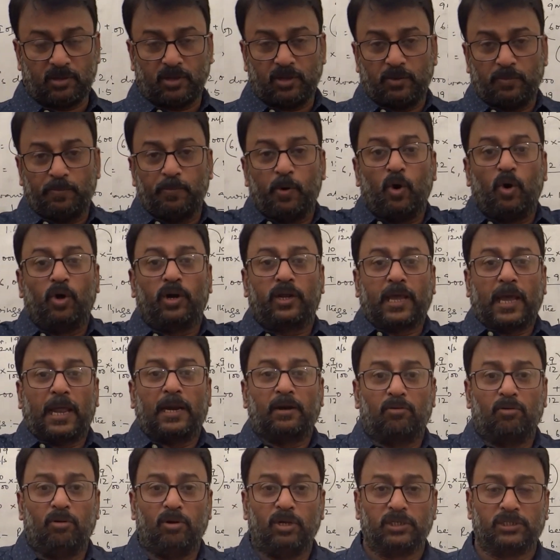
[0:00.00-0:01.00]
More
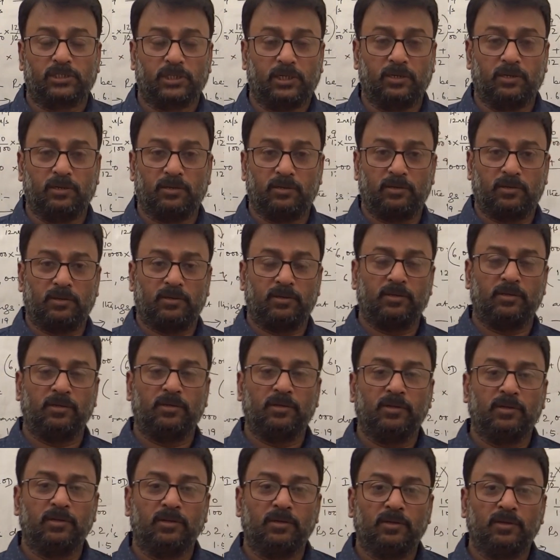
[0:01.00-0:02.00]
calculation.
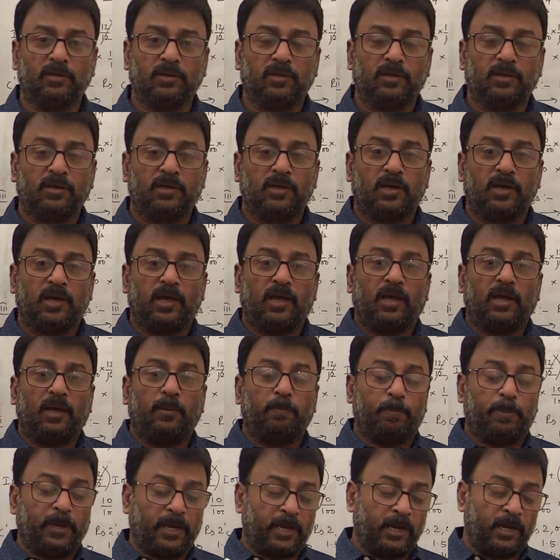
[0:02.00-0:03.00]

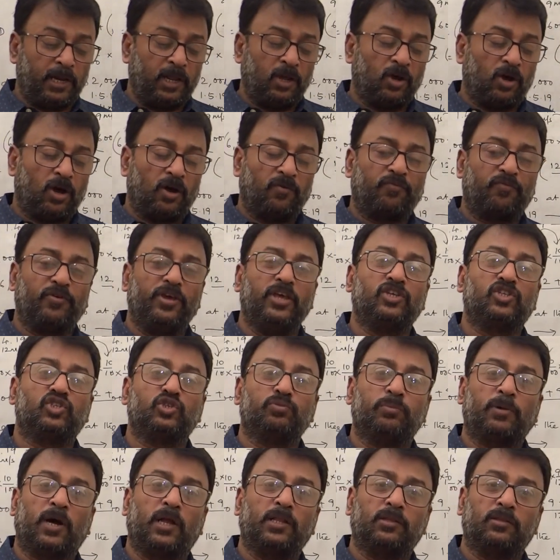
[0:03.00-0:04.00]
Beginning of
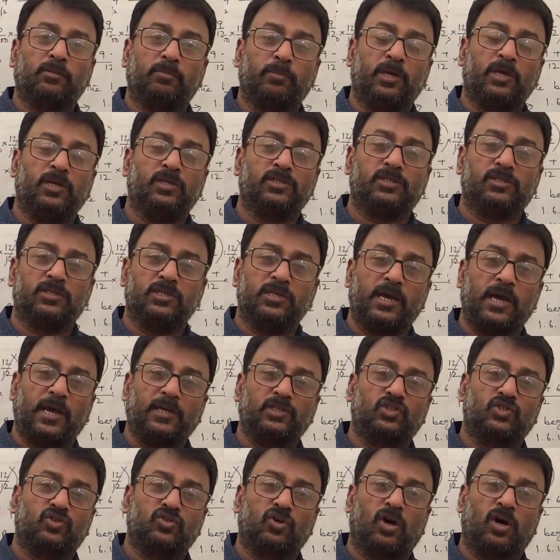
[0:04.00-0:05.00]
each month means he
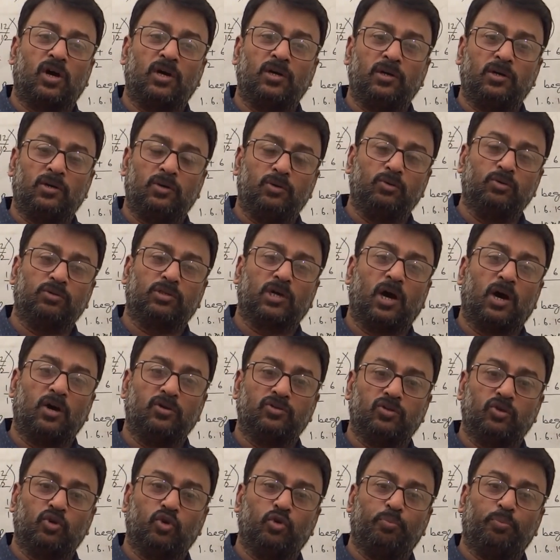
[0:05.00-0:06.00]
has drawn
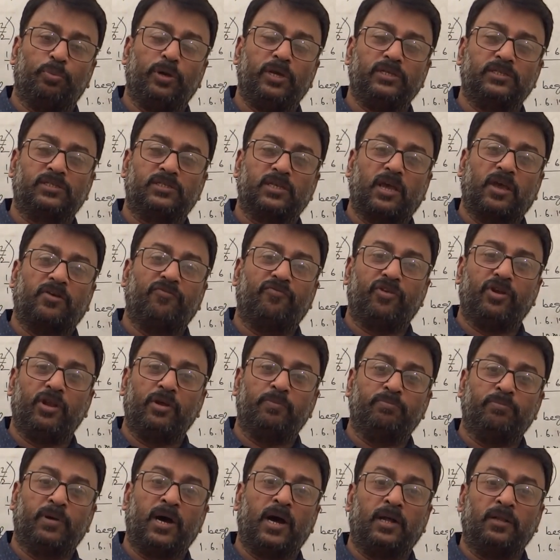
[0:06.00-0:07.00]
2000 rupees every
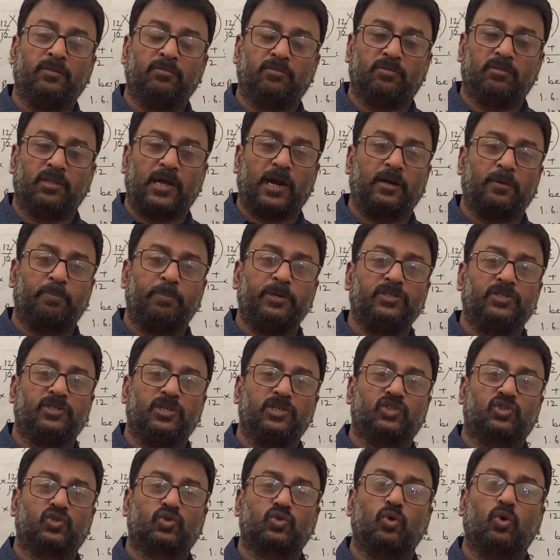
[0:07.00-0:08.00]
month. That means
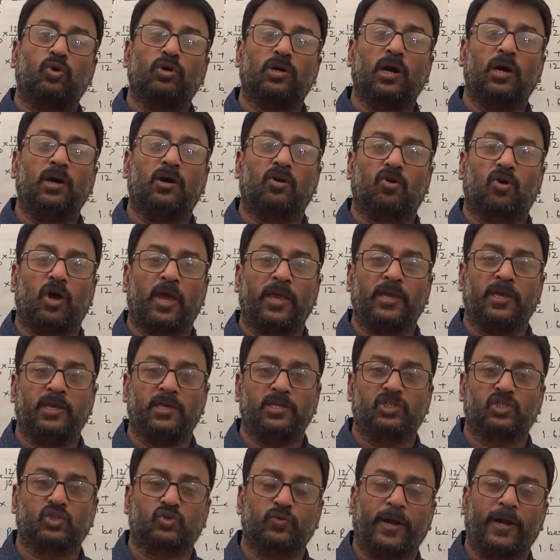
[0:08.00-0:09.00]
his total drawing
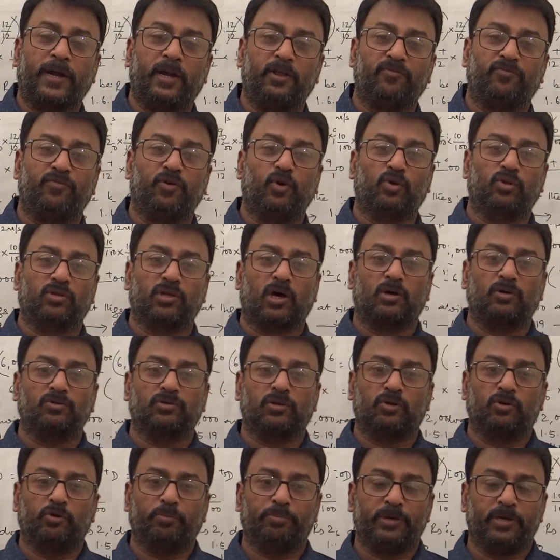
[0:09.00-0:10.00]
is
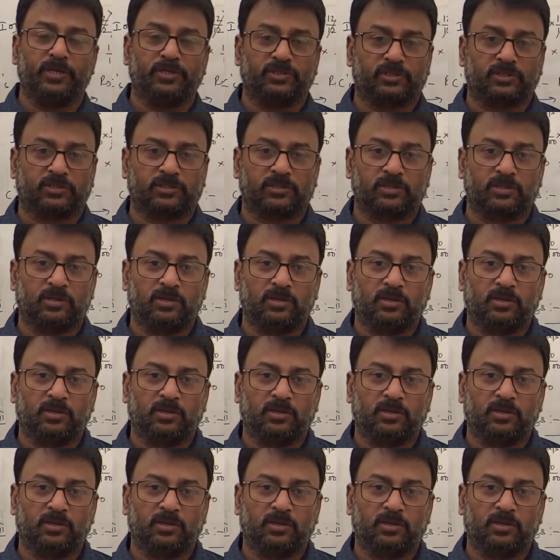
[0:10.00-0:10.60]
24,000 rupees.